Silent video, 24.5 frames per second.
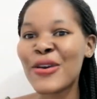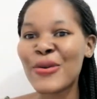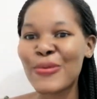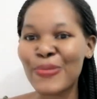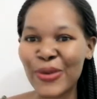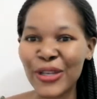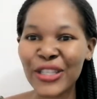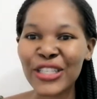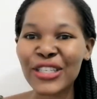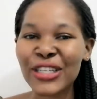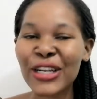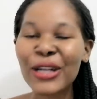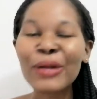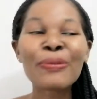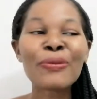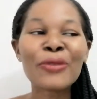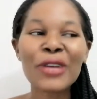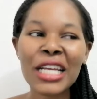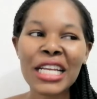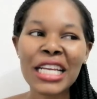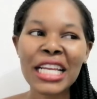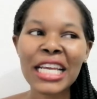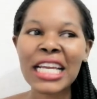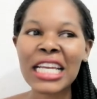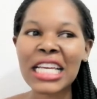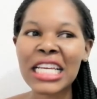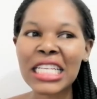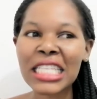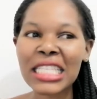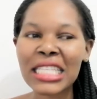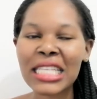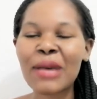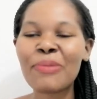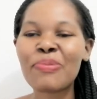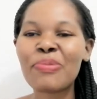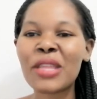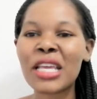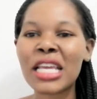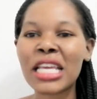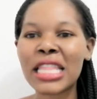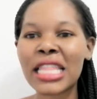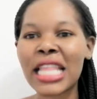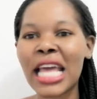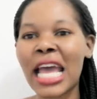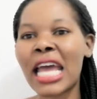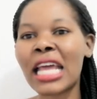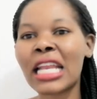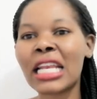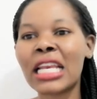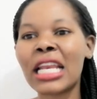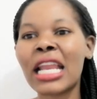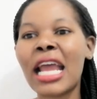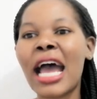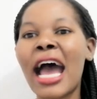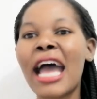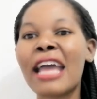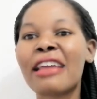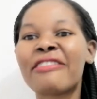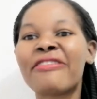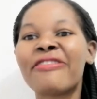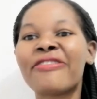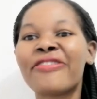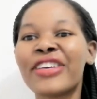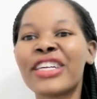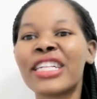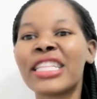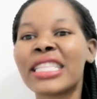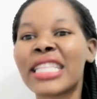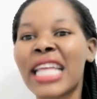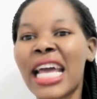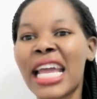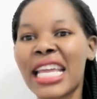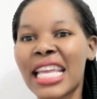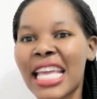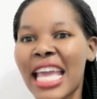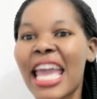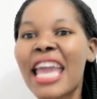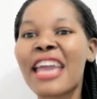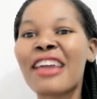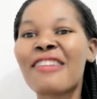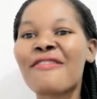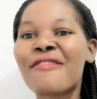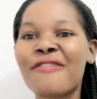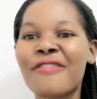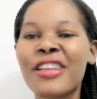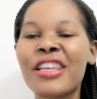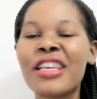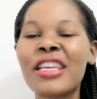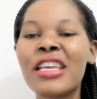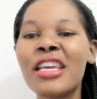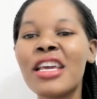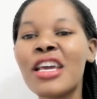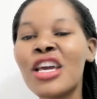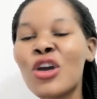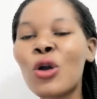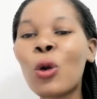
Personal branding is something that I feel like every